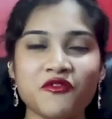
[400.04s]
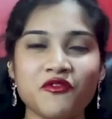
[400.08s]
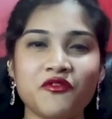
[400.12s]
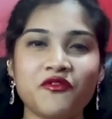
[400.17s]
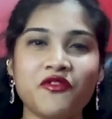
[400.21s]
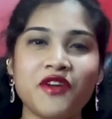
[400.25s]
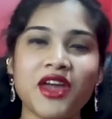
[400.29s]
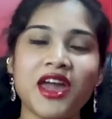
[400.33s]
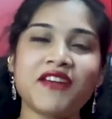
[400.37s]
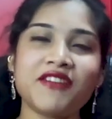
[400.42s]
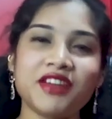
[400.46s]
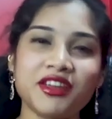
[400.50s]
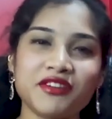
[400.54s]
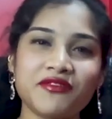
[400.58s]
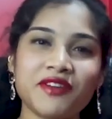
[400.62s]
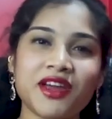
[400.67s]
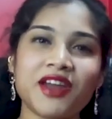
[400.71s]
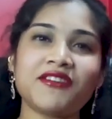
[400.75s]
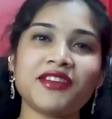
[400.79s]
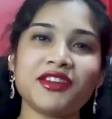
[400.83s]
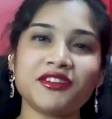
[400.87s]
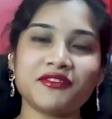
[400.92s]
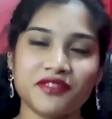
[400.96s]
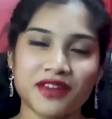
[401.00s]
very,
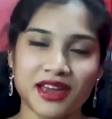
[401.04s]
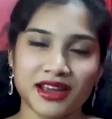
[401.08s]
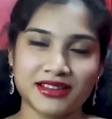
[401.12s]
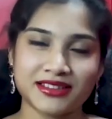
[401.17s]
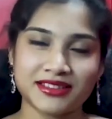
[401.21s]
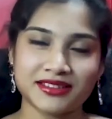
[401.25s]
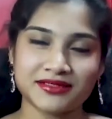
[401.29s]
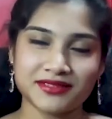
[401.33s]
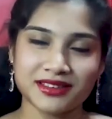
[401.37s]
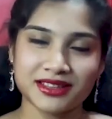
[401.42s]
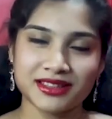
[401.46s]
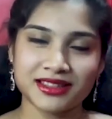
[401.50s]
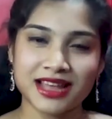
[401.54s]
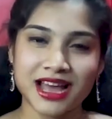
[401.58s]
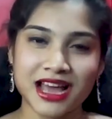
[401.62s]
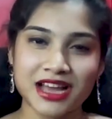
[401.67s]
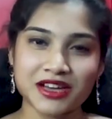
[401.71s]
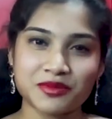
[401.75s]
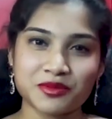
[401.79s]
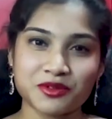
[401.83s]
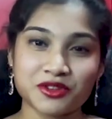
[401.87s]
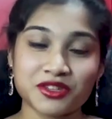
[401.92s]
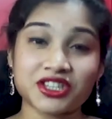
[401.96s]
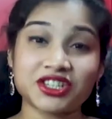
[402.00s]
very effective in
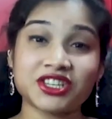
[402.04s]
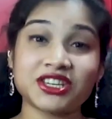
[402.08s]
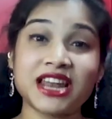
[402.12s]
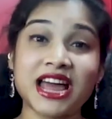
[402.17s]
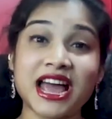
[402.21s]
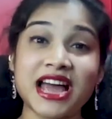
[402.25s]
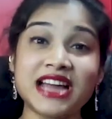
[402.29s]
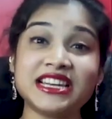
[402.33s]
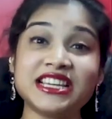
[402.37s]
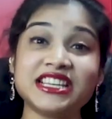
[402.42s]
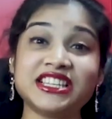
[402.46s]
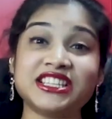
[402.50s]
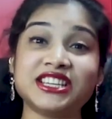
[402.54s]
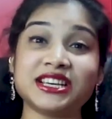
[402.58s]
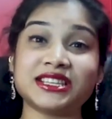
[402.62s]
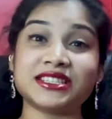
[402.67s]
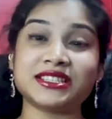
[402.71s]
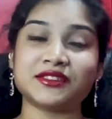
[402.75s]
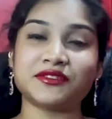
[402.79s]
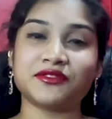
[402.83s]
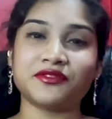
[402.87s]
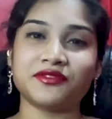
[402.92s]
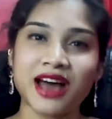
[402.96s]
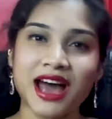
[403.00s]
that position, and he
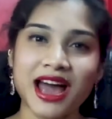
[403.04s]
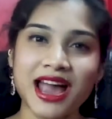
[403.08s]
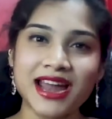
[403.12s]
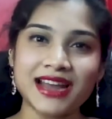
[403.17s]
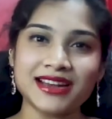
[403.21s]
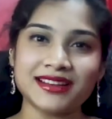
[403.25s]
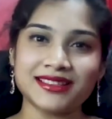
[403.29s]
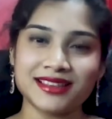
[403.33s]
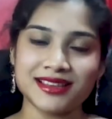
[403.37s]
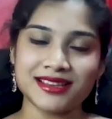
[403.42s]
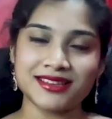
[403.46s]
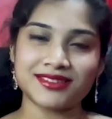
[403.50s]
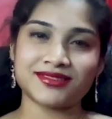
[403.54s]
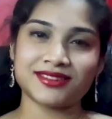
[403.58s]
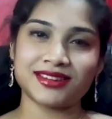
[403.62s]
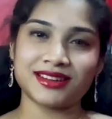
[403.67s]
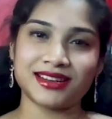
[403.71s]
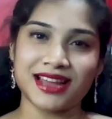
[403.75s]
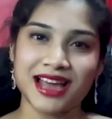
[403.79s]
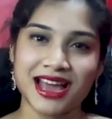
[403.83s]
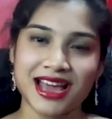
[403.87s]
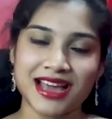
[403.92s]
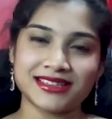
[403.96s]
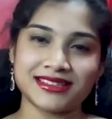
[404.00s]
justified this
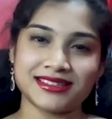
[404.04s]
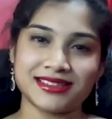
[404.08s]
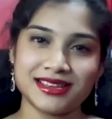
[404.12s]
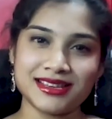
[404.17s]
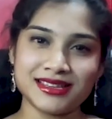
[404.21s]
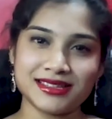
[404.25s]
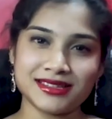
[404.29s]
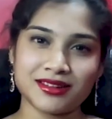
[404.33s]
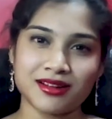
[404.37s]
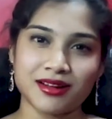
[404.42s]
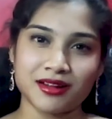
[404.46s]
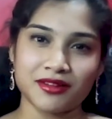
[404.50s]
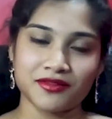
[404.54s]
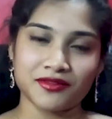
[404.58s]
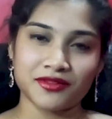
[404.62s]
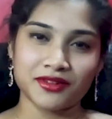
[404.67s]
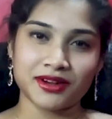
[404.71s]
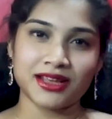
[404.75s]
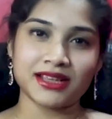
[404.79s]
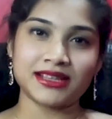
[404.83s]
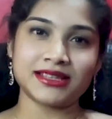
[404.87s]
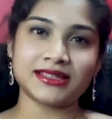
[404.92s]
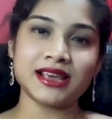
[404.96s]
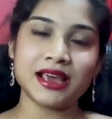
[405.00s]
reliance, this
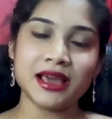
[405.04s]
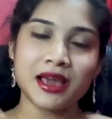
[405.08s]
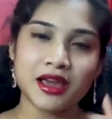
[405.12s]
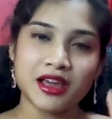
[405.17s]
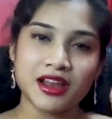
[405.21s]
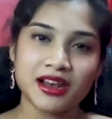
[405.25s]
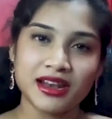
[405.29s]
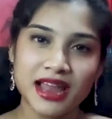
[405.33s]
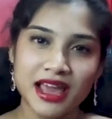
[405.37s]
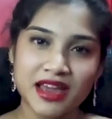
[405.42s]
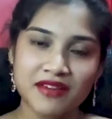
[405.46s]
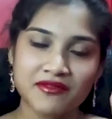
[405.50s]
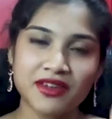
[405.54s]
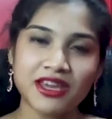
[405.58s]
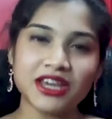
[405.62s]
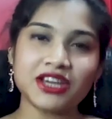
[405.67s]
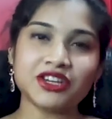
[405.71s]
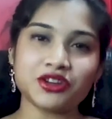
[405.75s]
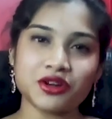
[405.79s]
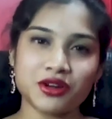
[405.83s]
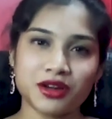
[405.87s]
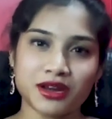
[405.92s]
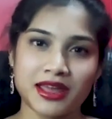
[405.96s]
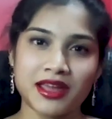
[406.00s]
confidence
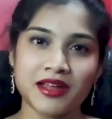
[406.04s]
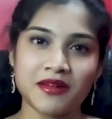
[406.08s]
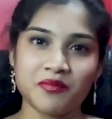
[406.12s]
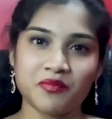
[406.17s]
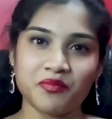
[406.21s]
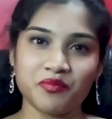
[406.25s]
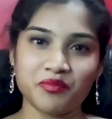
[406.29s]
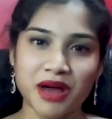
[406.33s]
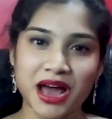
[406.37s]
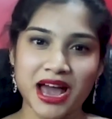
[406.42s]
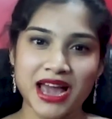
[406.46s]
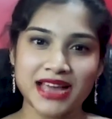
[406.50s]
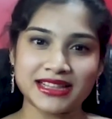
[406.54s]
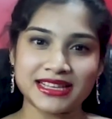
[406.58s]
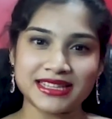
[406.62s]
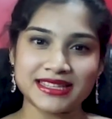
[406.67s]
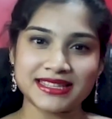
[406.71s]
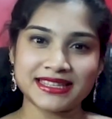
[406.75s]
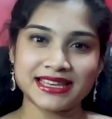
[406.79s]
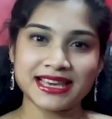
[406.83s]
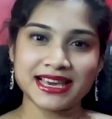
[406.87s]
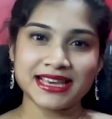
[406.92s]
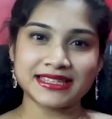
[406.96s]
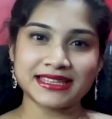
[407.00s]
levied on him by the
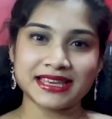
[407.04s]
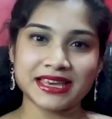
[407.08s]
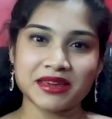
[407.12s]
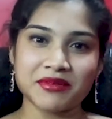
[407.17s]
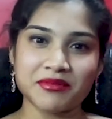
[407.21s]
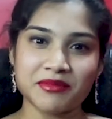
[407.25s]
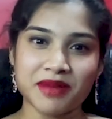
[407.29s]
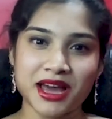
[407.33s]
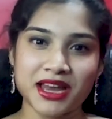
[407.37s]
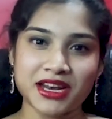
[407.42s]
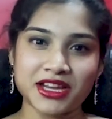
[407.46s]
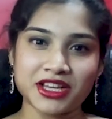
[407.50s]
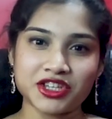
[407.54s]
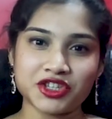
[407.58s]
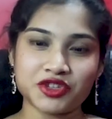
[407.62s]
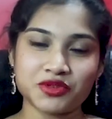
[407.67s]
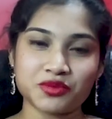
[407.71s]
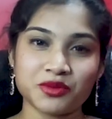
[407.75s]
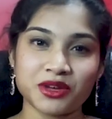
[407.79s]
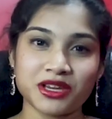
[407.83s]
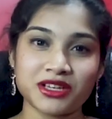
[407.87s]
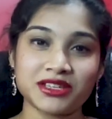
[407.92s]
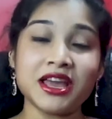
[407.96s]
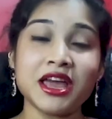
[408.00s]
CSK
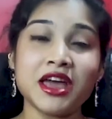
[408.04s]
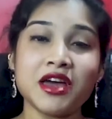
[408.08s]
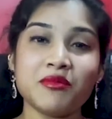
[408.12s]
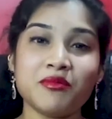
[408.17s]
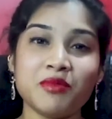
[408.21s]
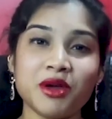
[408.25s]
management,